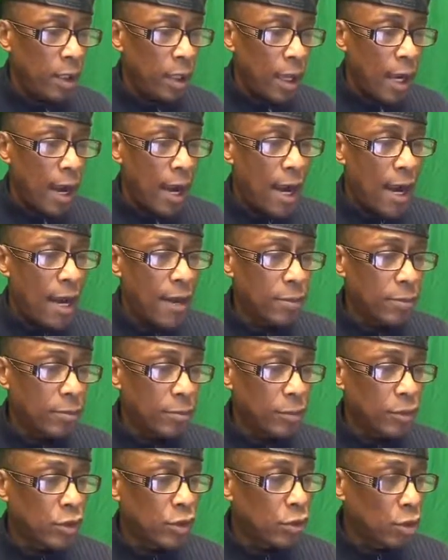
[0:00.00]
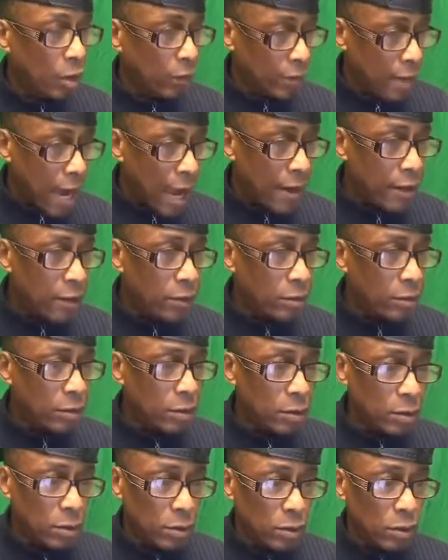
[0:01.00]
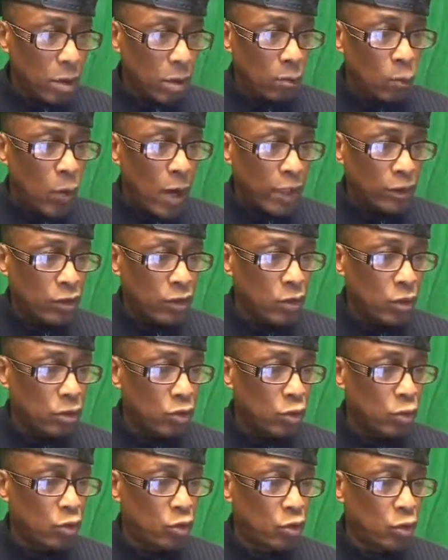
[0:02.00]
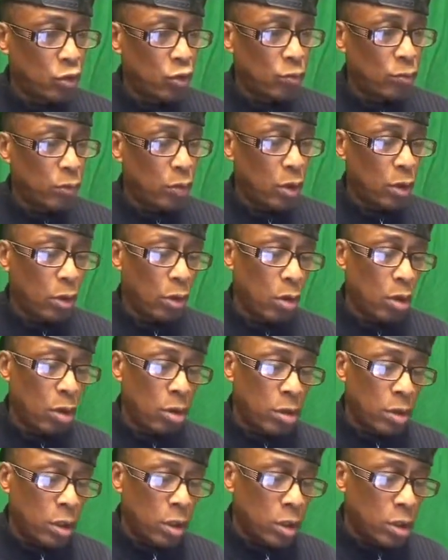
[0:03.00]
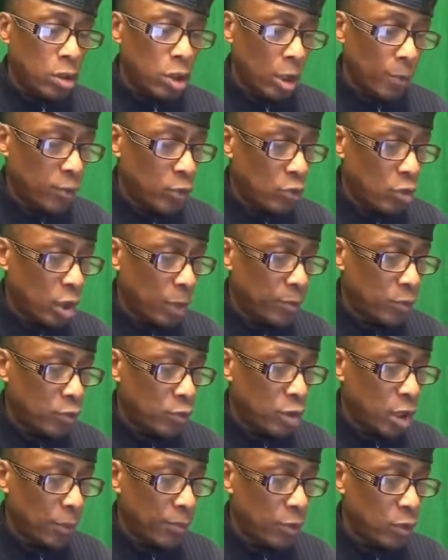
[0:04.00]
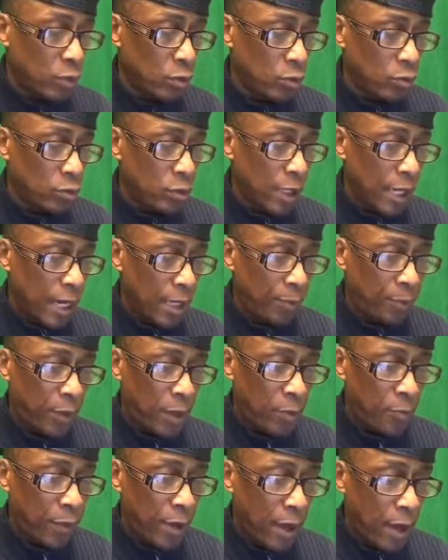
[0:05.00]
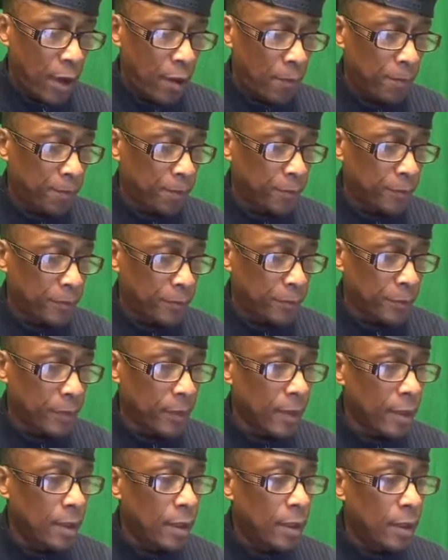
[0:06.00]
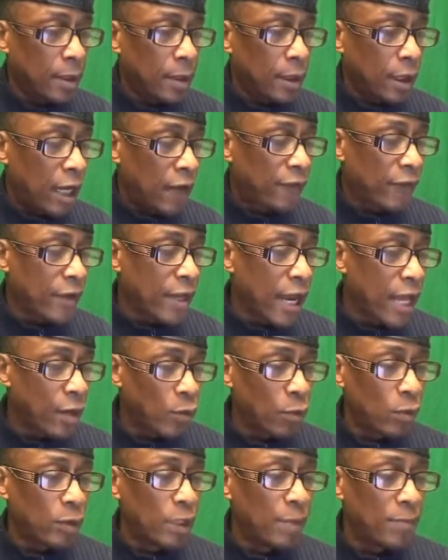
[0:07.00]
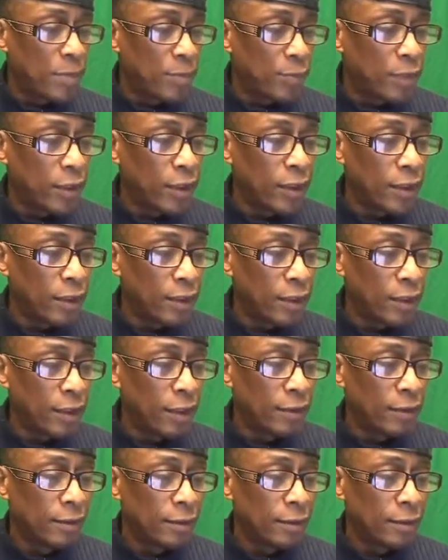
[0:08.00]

All right, y'all got it? Y'all watching on YouTube? Hold on. www.paypal. I forgot, it won't let me put it in there.